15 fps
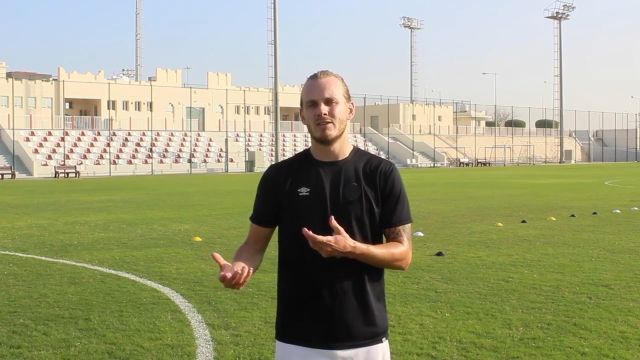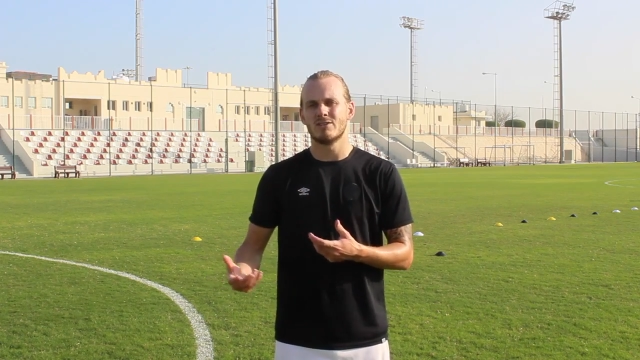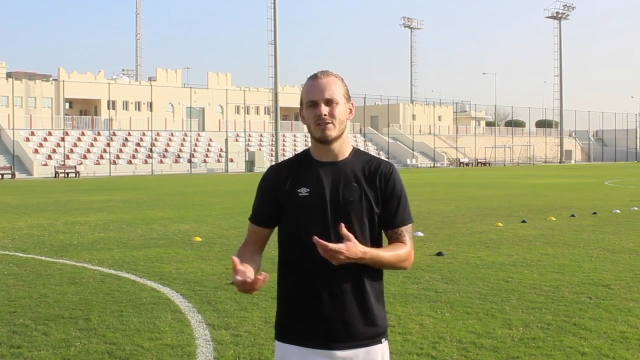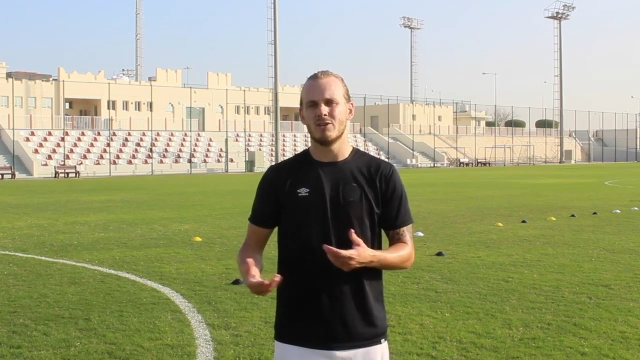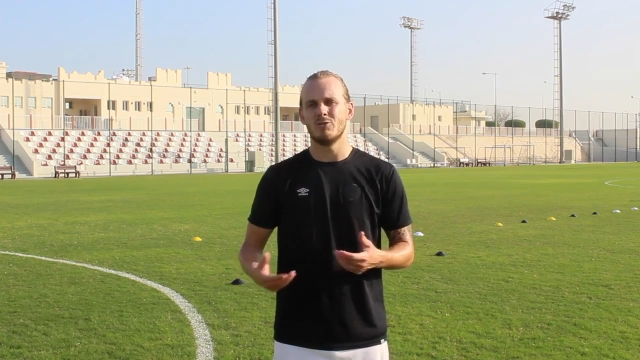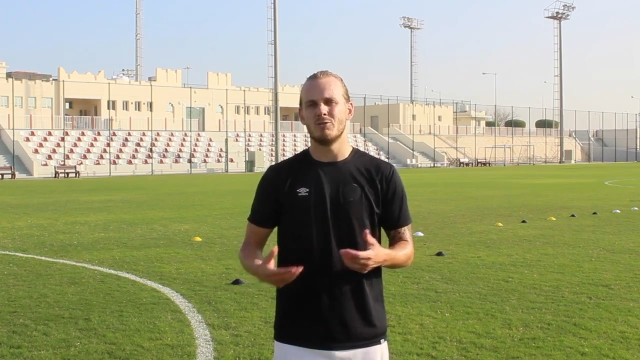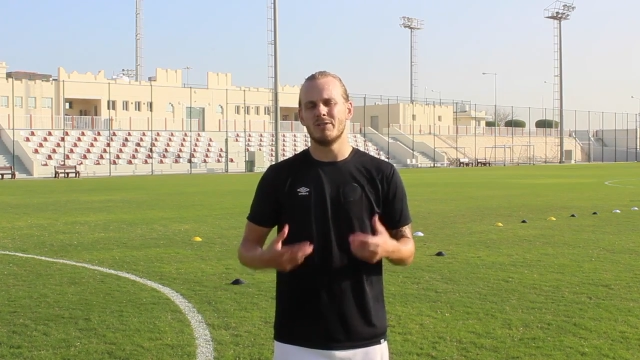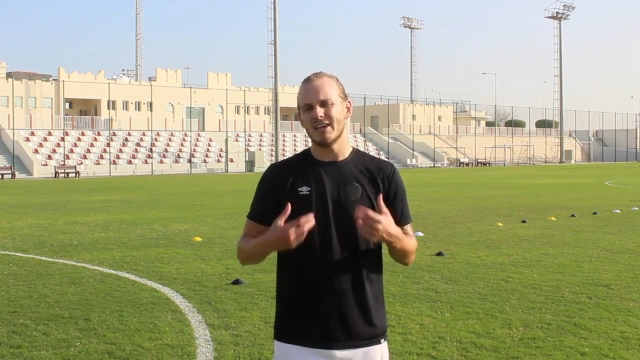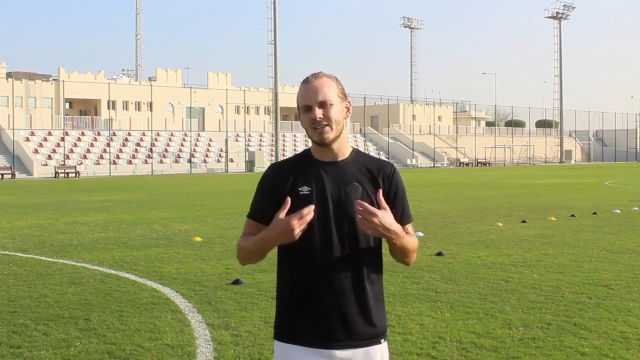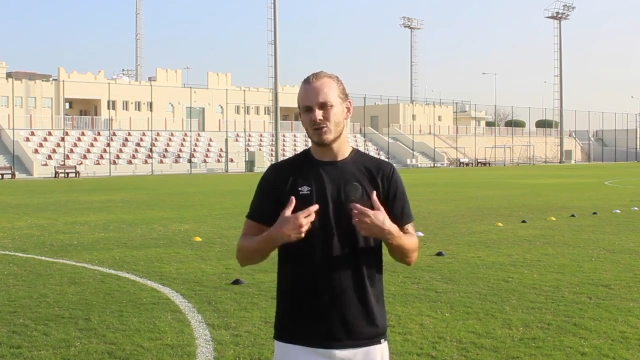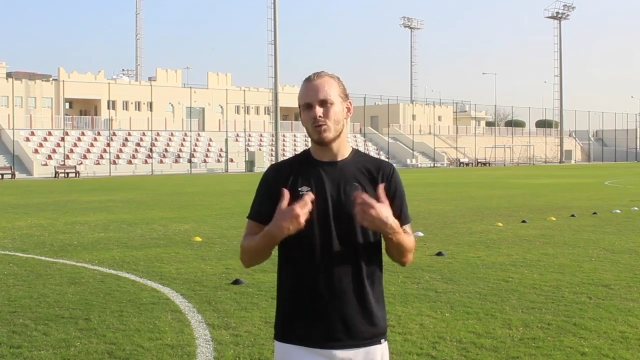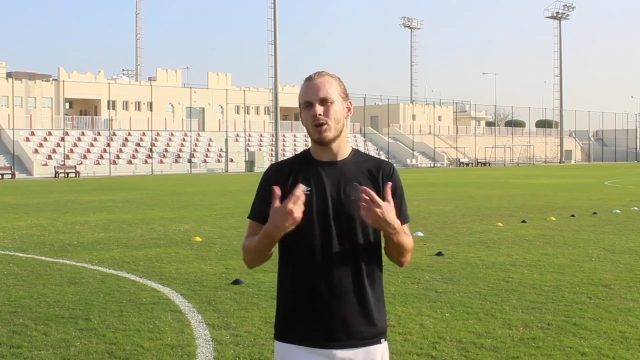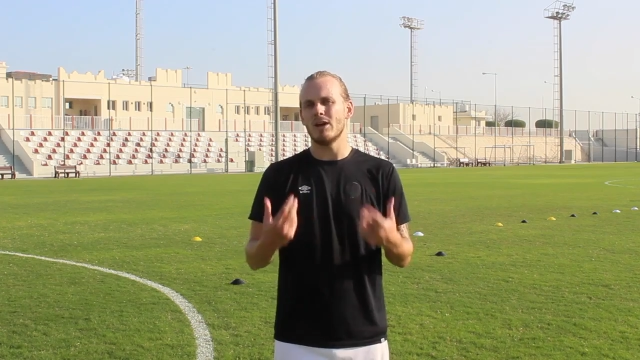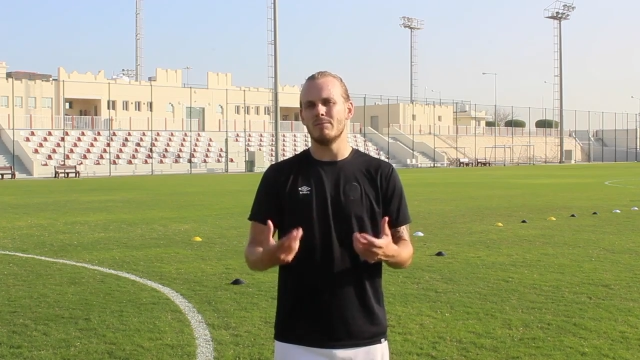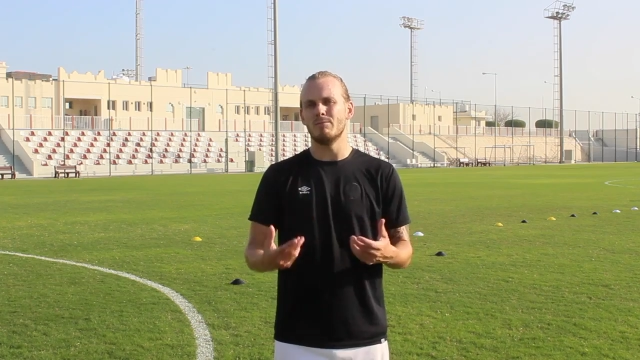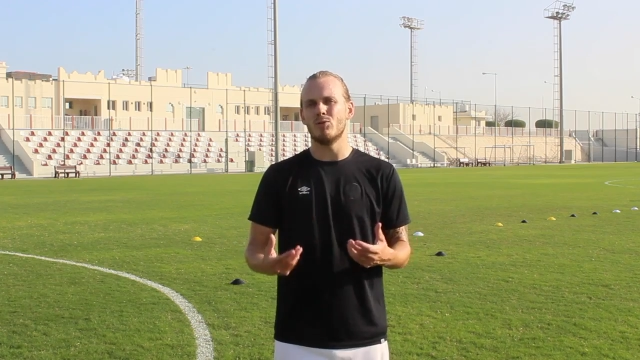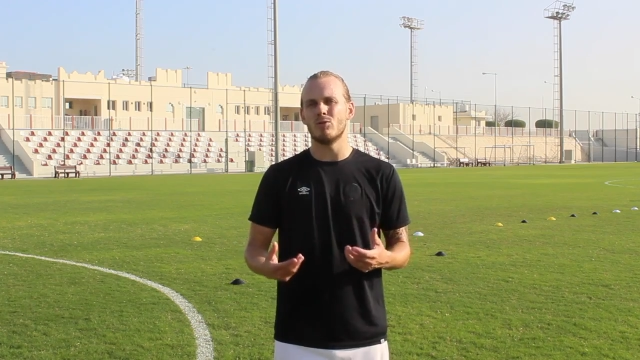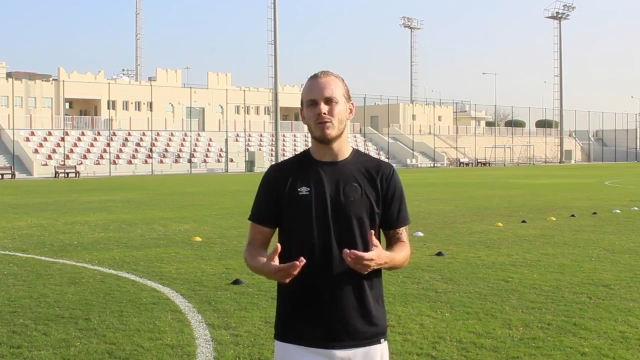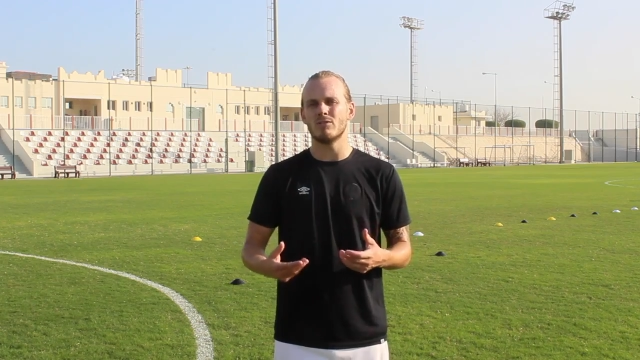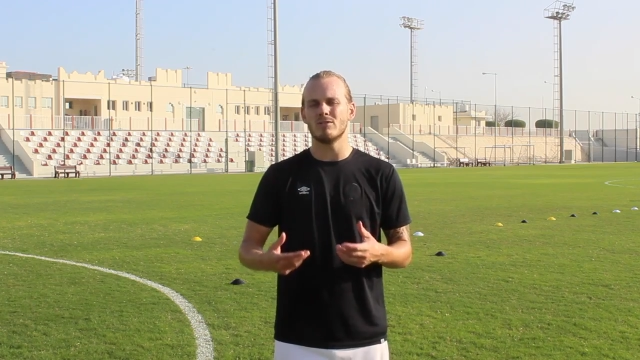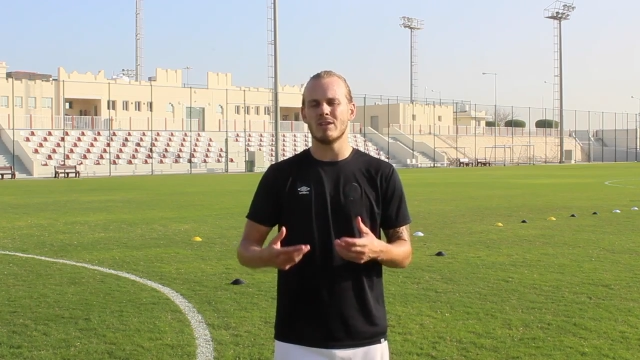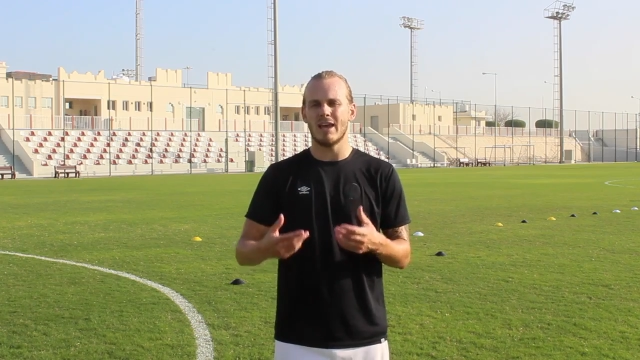So that's quite
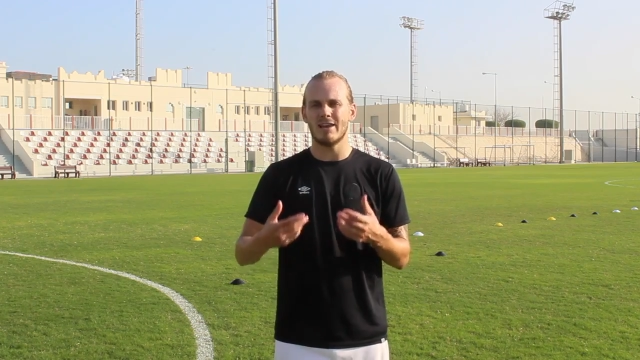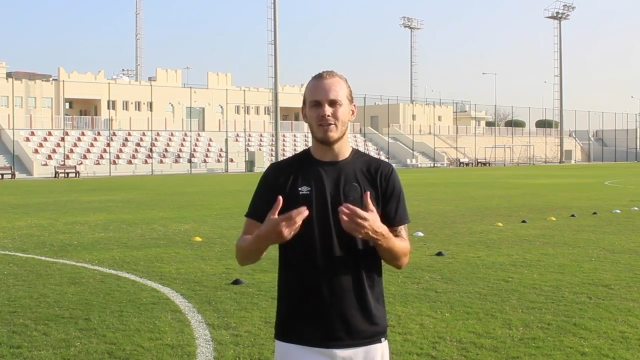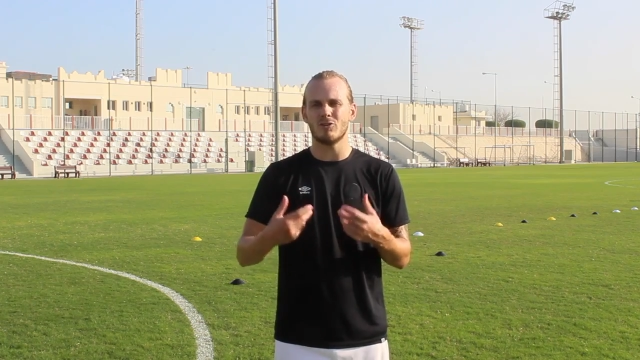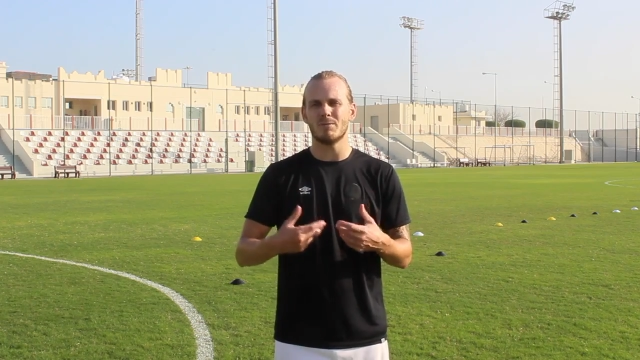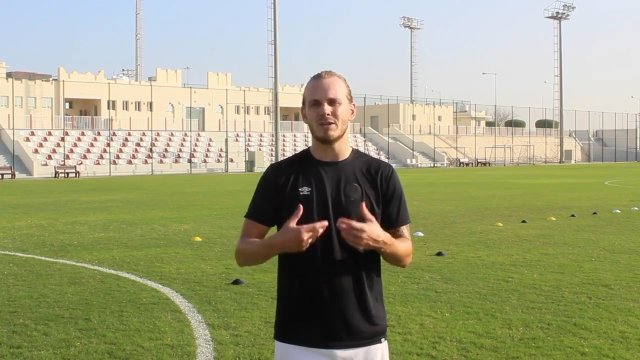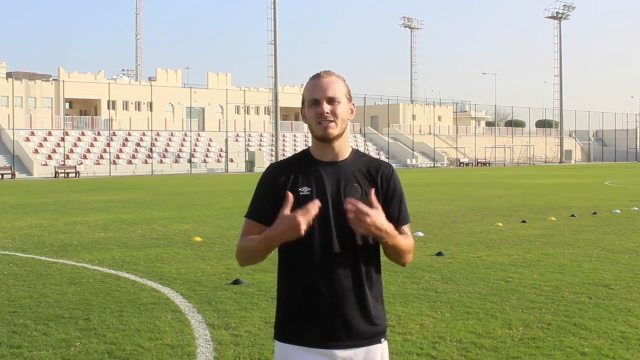important, and you'll